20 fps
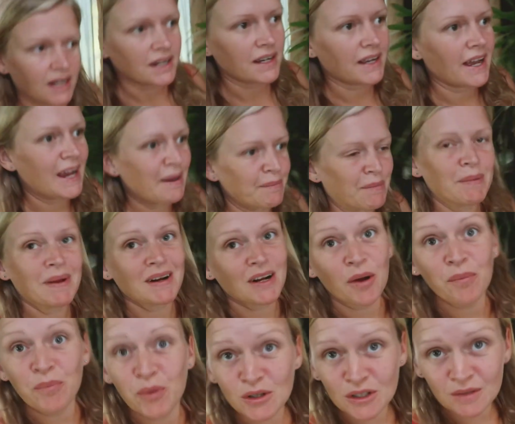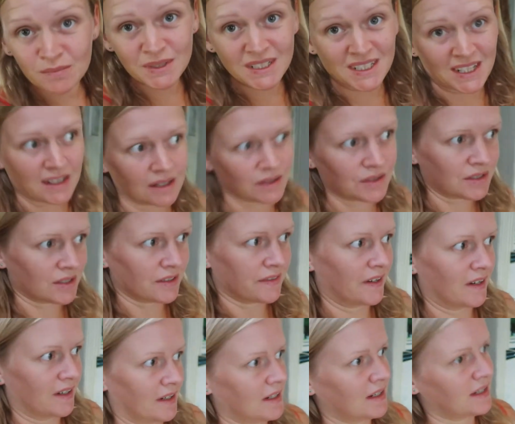again. Maybe I'll go and put some mosquito stuff
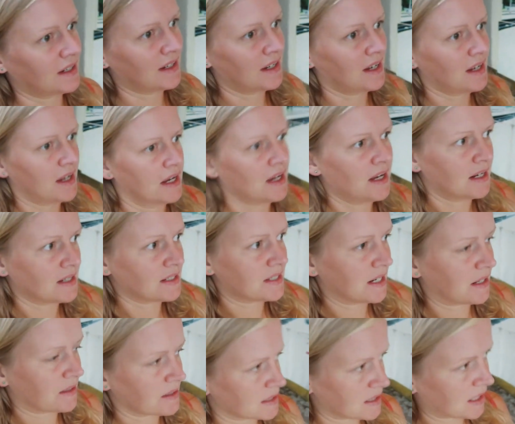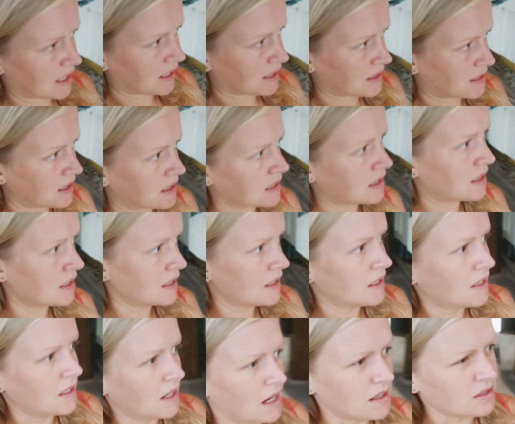on. Sit outside.
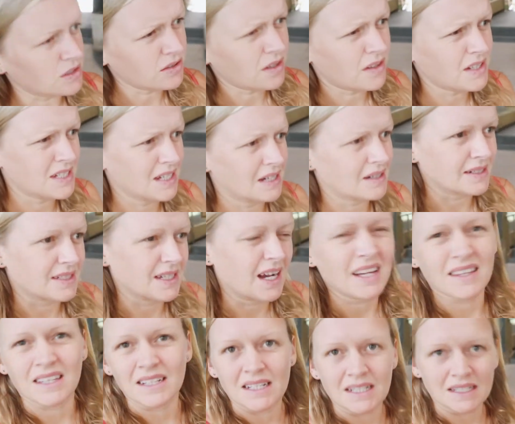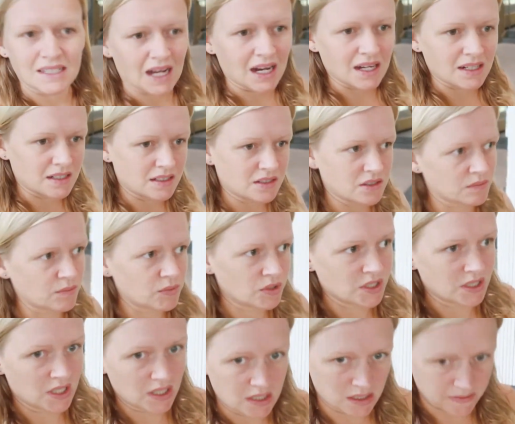I'd just rather sit outside than inside. It's just
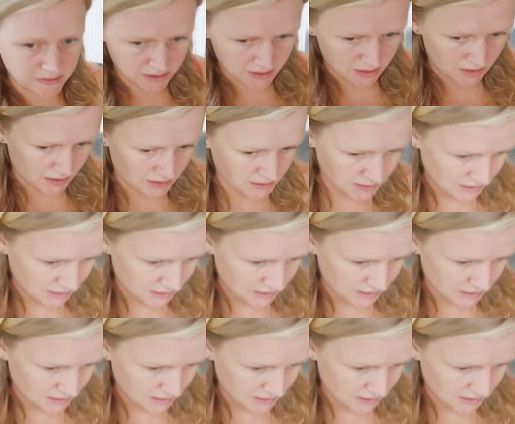much nicer, isn't it? Like